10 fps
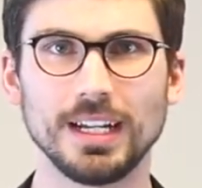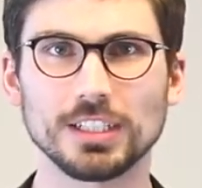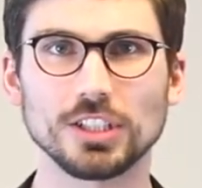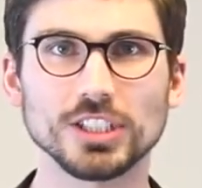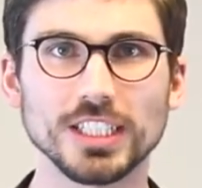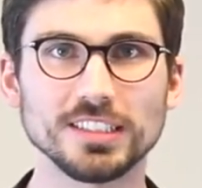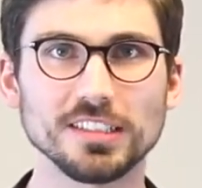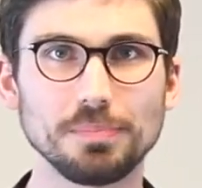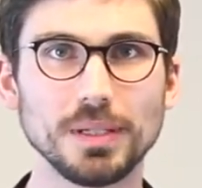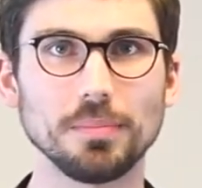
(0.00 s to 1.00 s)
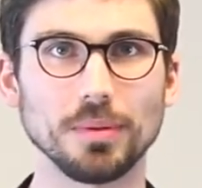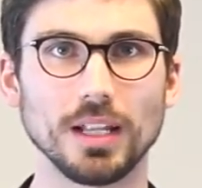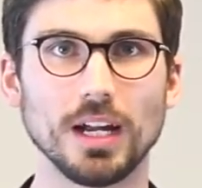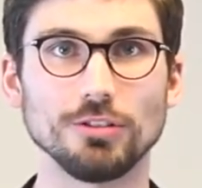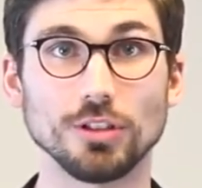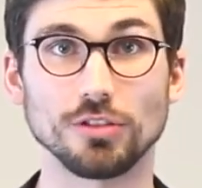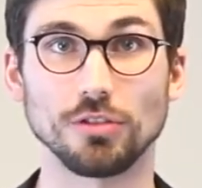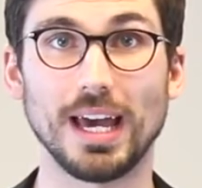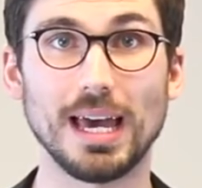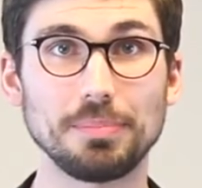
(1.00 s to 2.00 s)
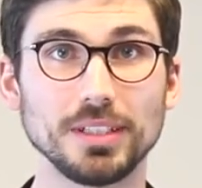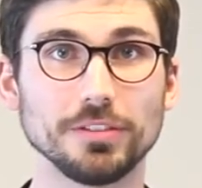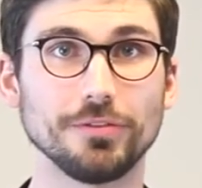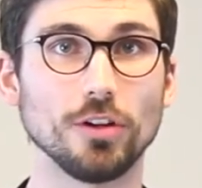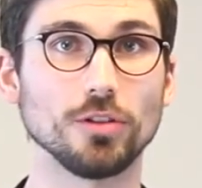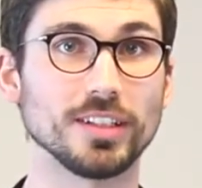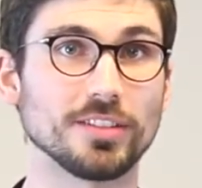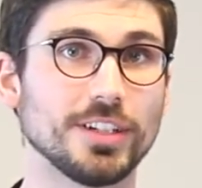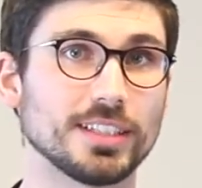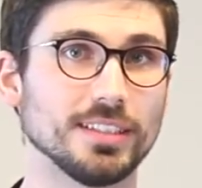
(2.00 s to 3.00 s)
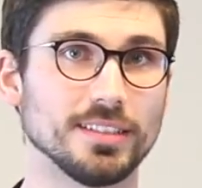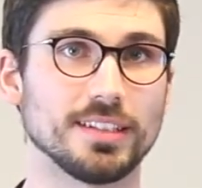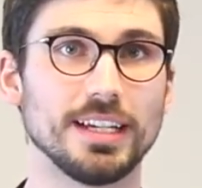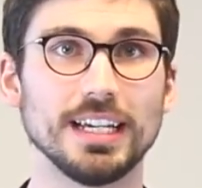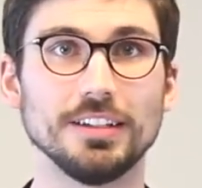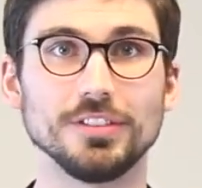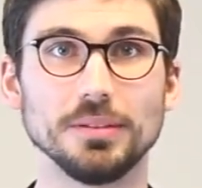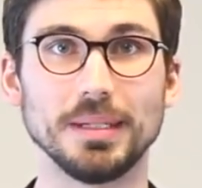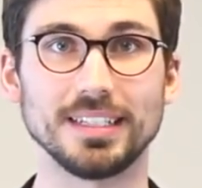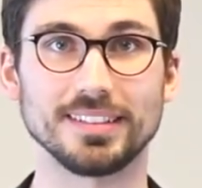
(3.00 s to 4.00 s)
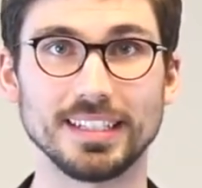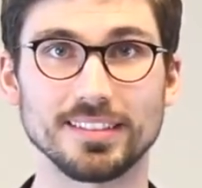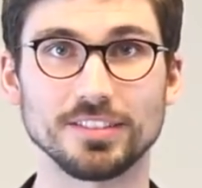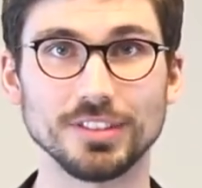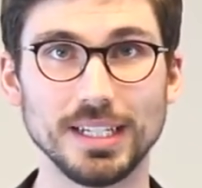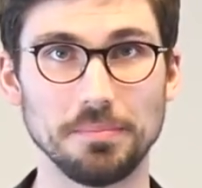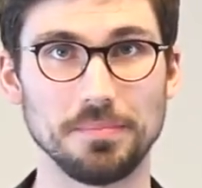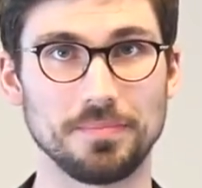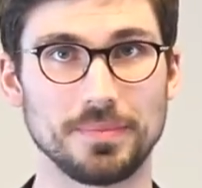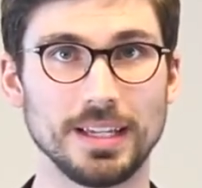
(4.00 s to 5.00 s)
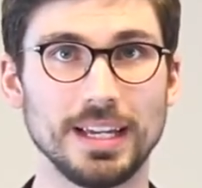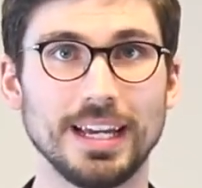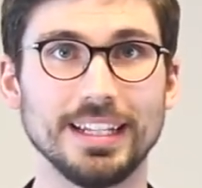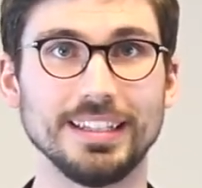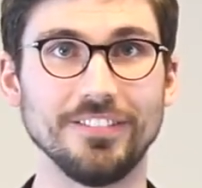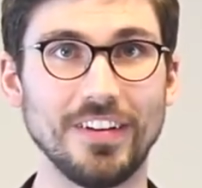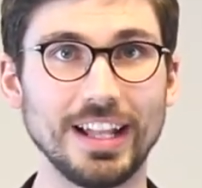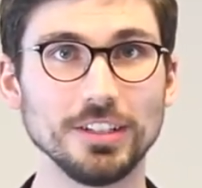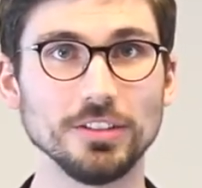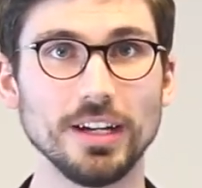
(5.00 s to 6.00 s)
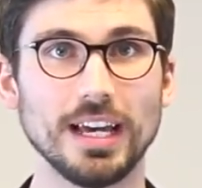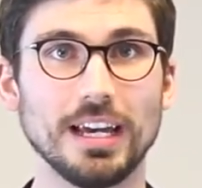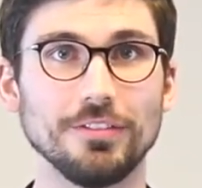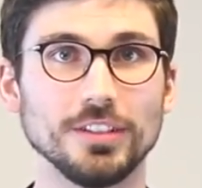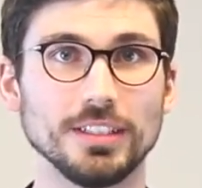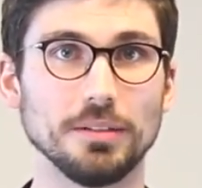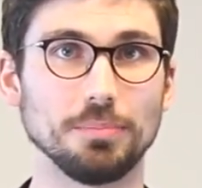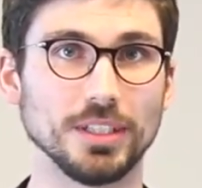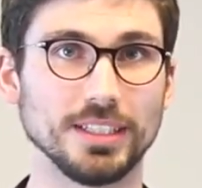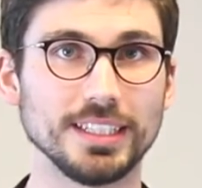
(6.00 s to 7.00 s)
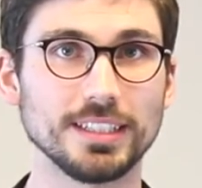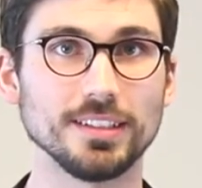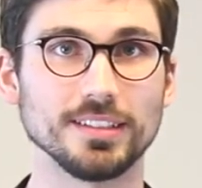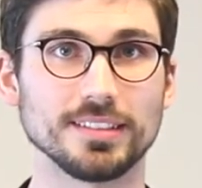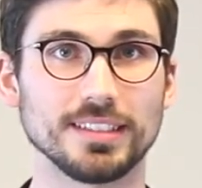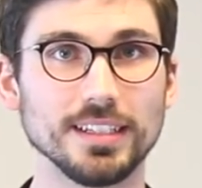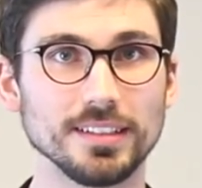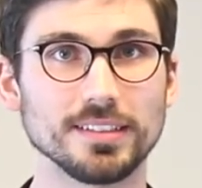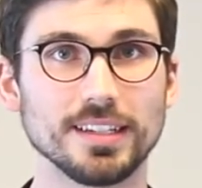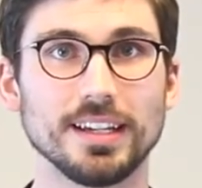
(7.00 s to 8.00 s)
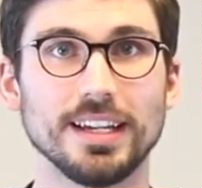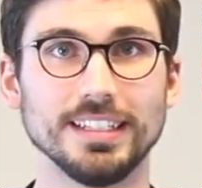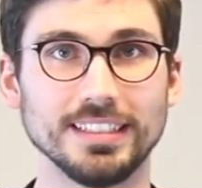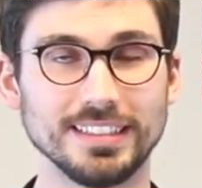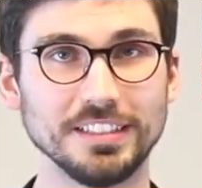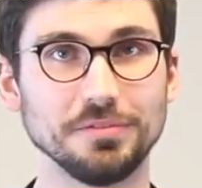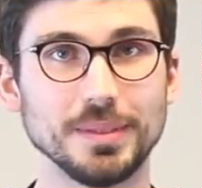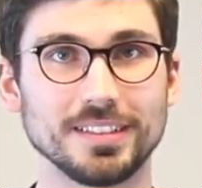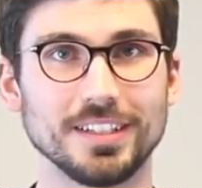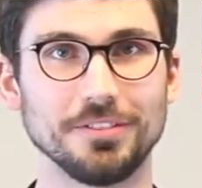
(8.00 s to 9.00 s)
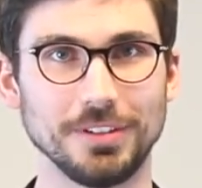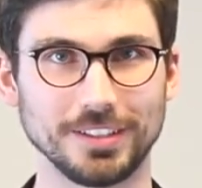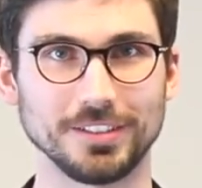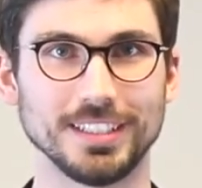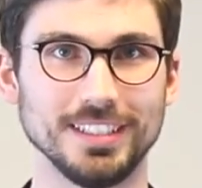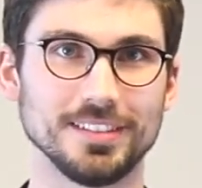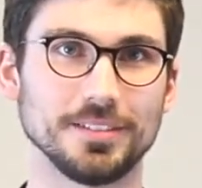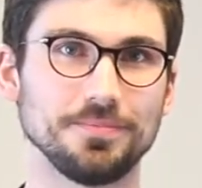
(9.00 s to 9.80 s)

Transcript: Conscientious people are also happy to follow instructions if they make sense to them, and they value having their particular skills and achievements recognized.